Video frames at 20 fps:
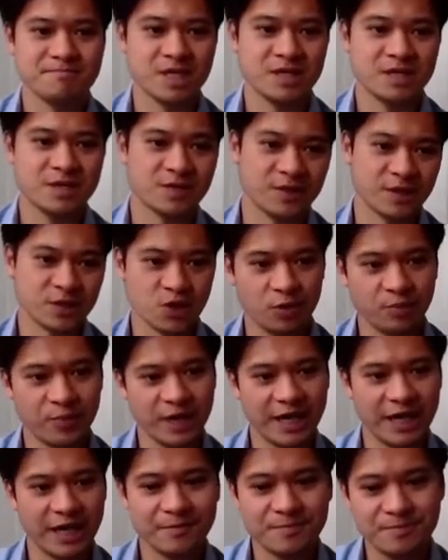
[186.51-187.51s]
So at the top
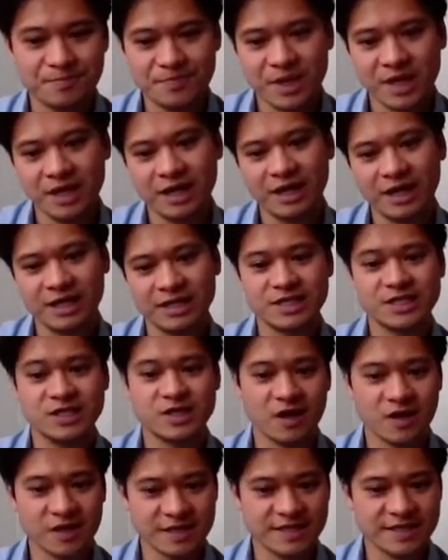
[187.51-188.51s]
here,
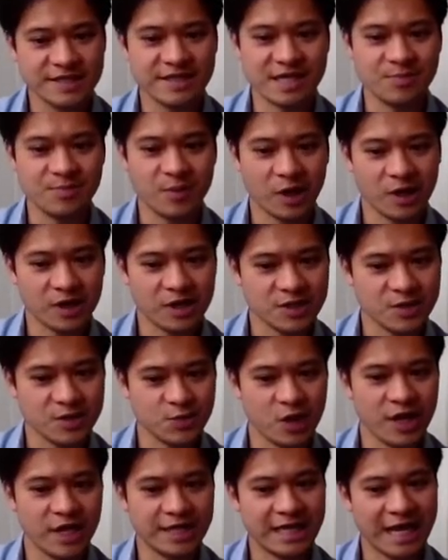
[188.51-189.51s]
does the
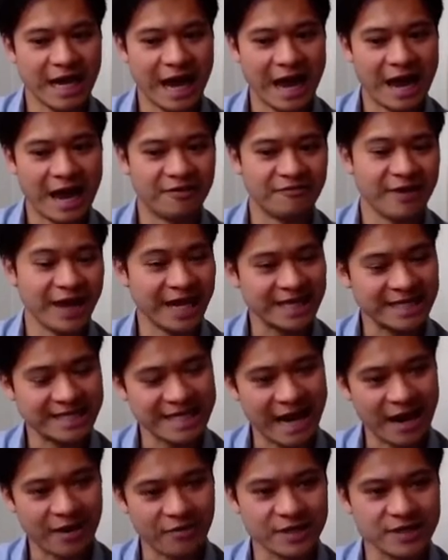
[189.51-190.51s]
password have 8
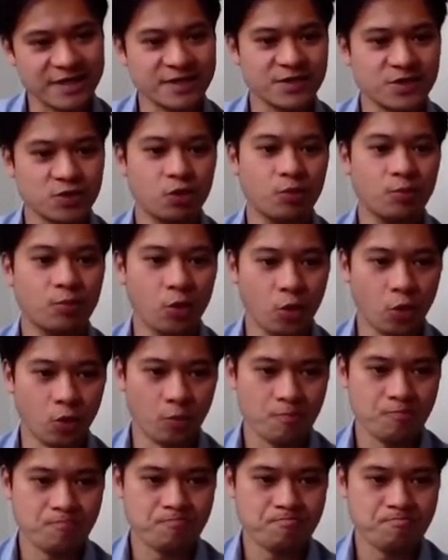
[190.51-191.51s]
characters or more?
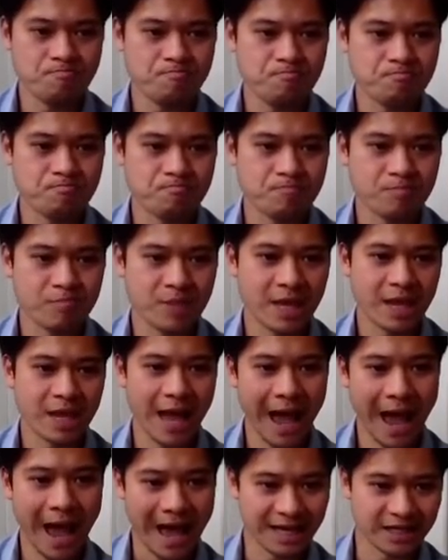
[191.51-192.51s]

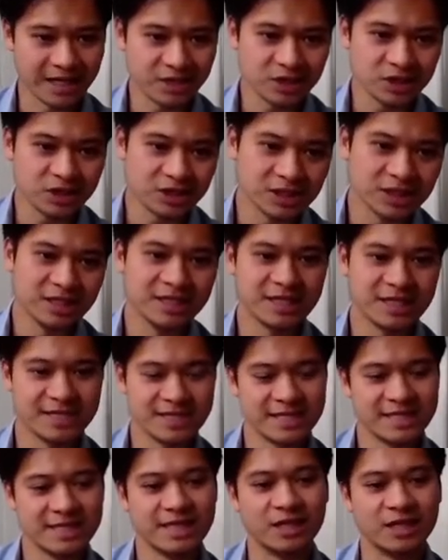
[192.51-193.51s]
And
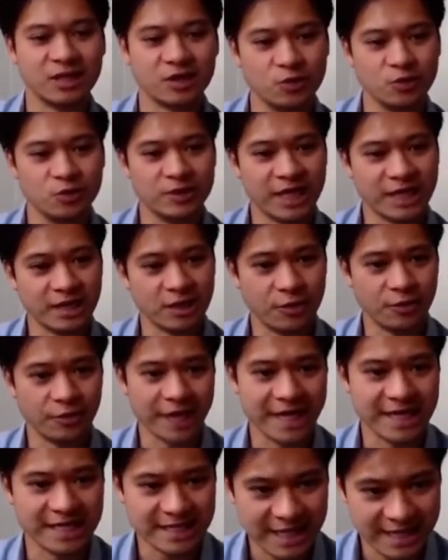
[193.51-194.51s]
does it include a
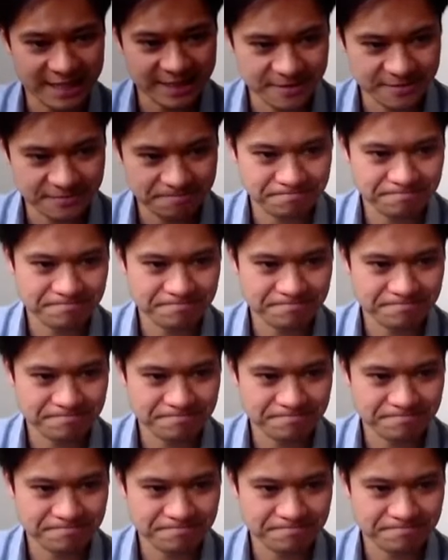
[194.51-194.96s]
lowercase letter?